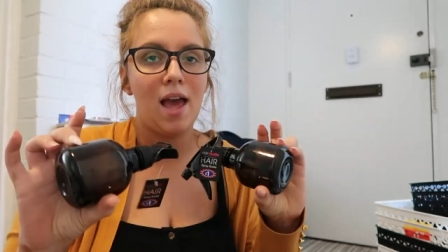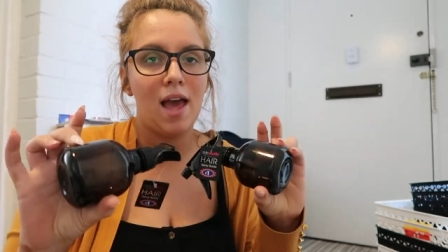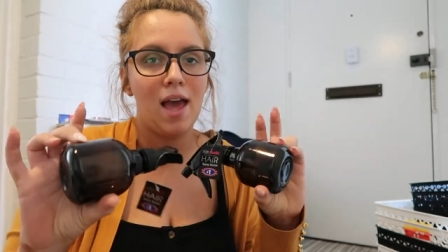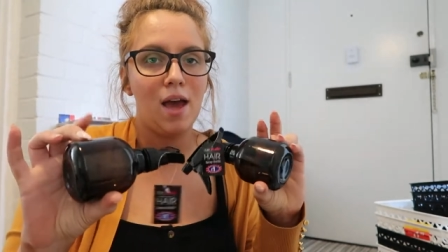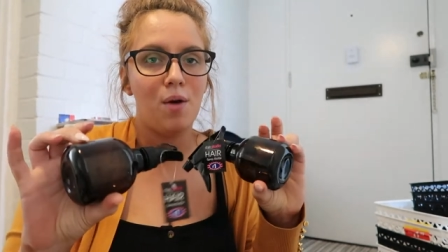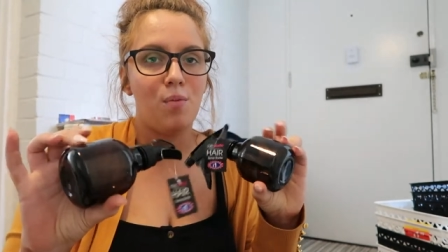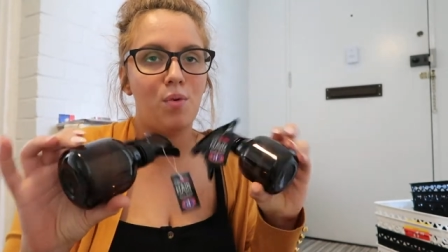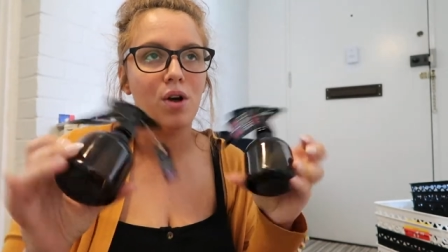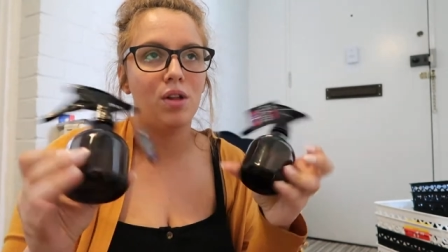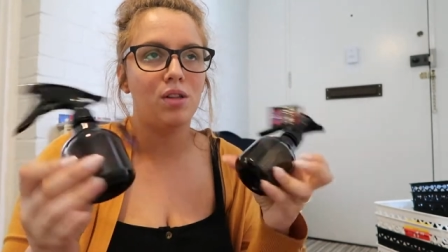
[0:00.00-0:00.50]

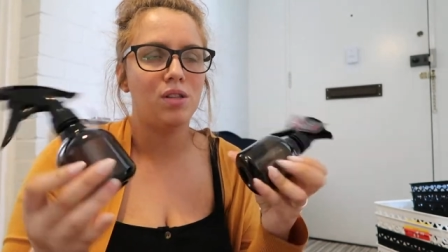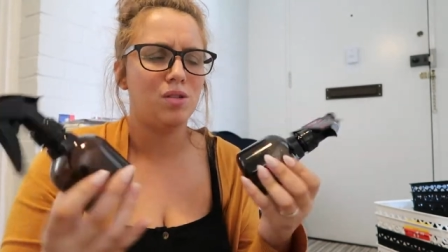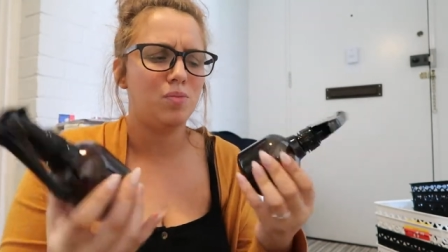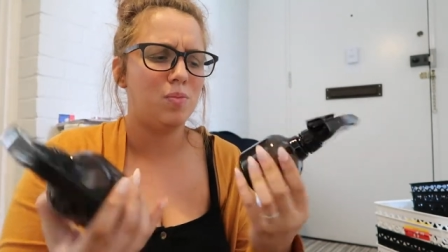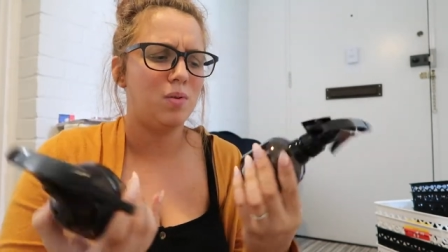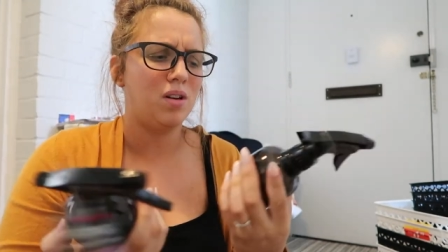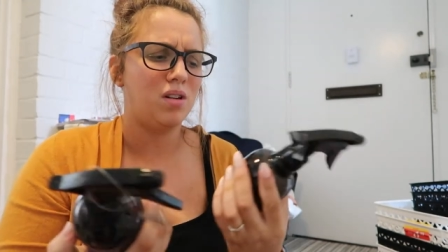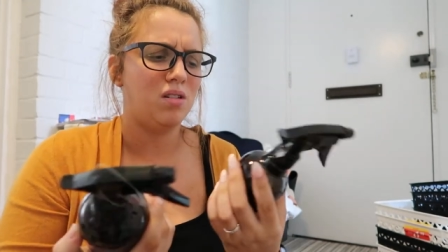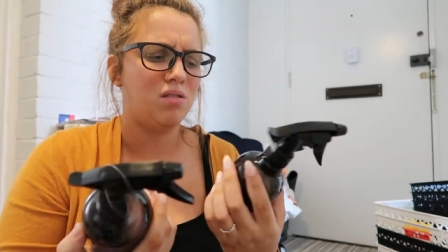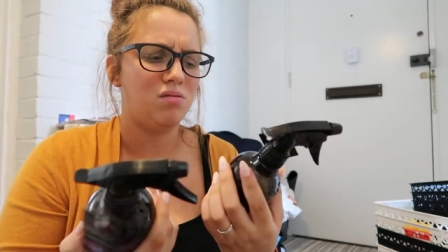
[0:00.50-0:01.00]
hair ones
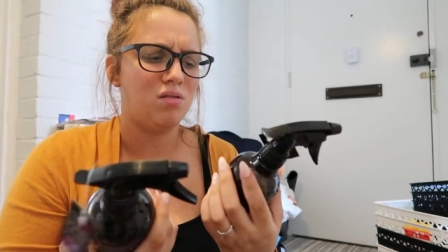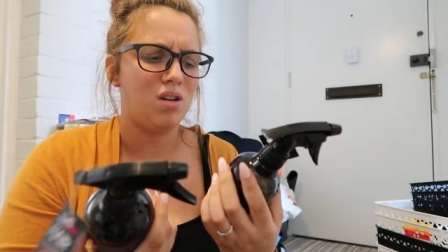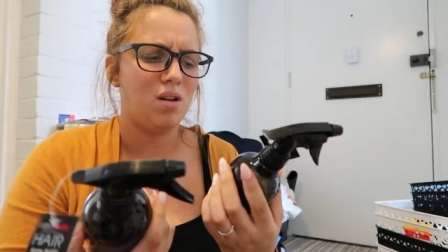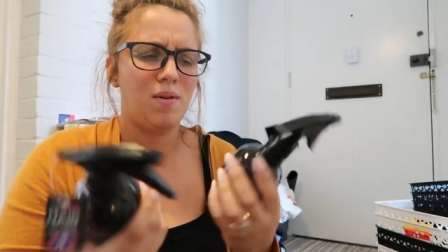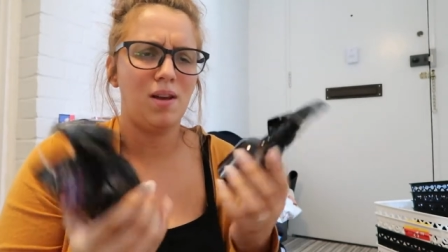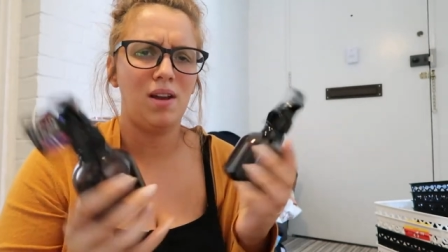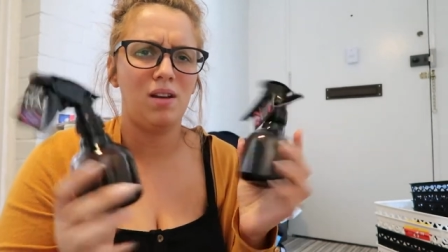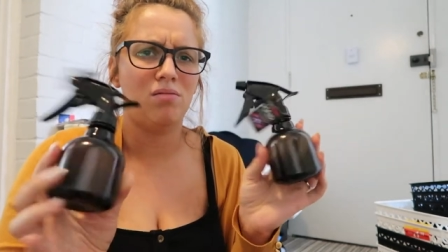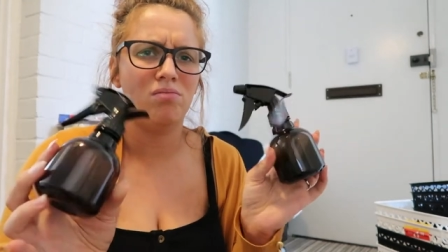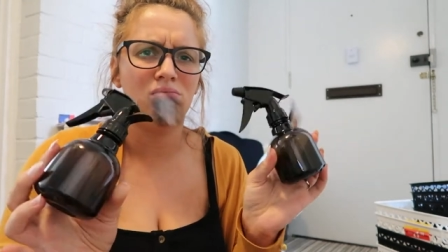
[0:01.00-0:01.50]
but I
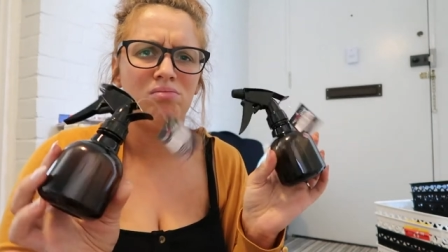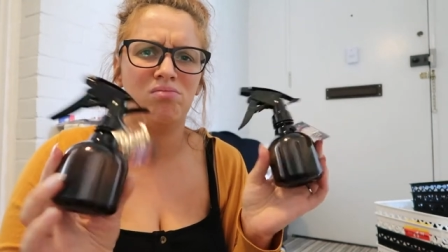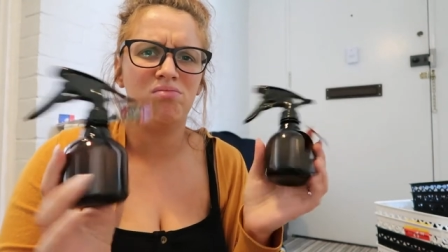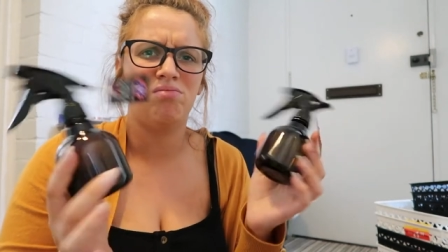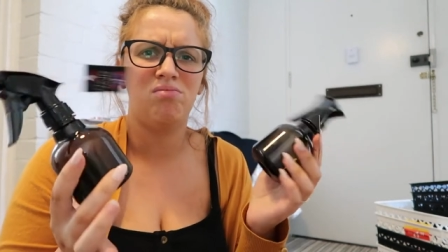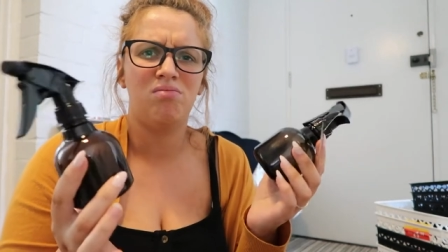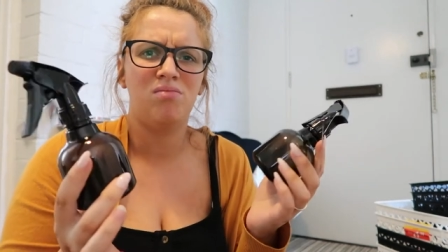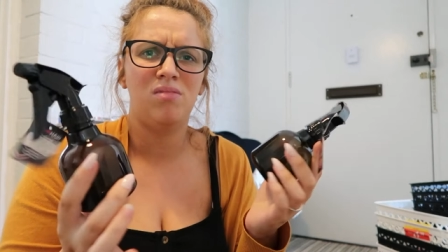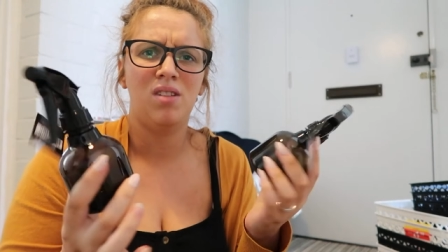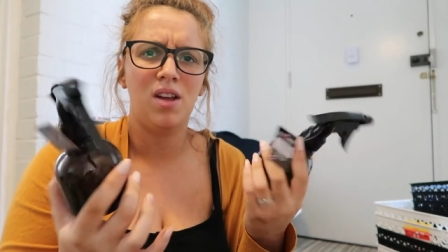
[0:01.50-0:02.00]
mean
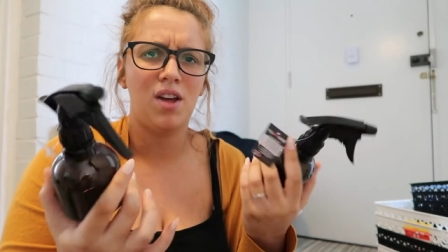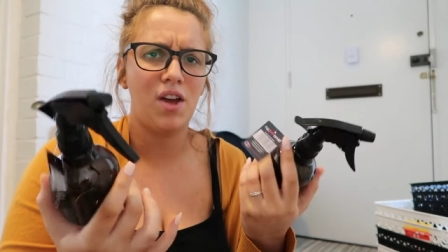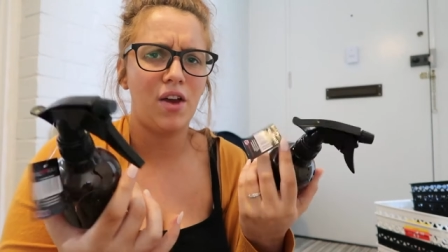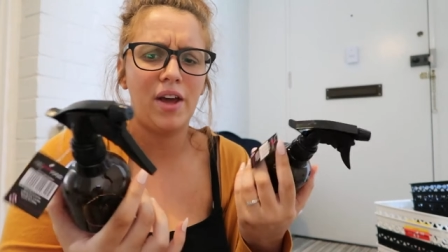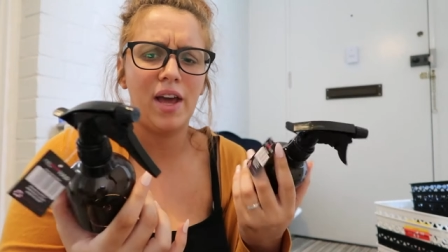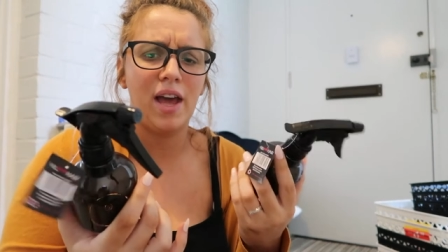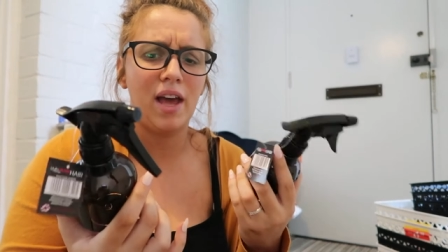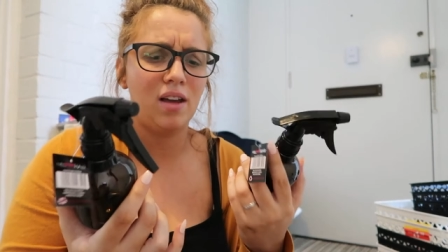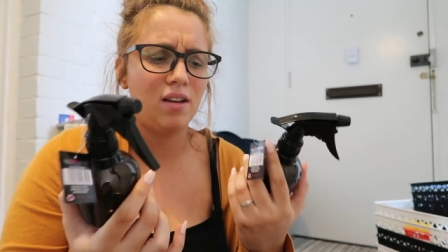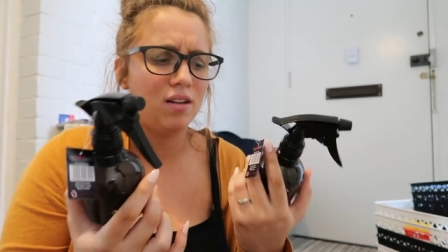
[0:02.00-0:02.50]

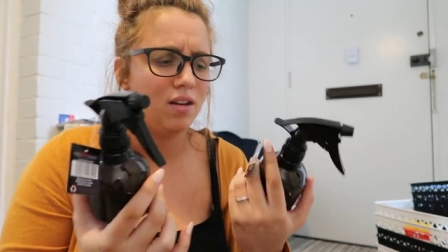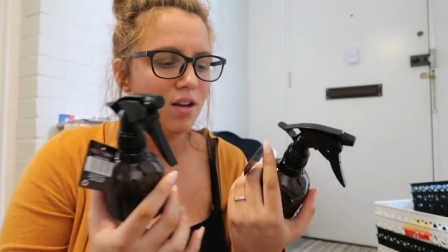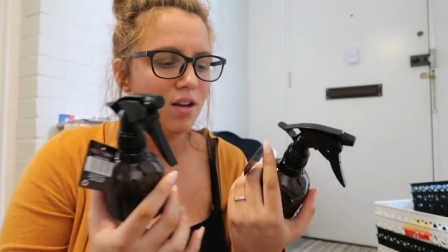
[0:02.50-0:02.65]
okay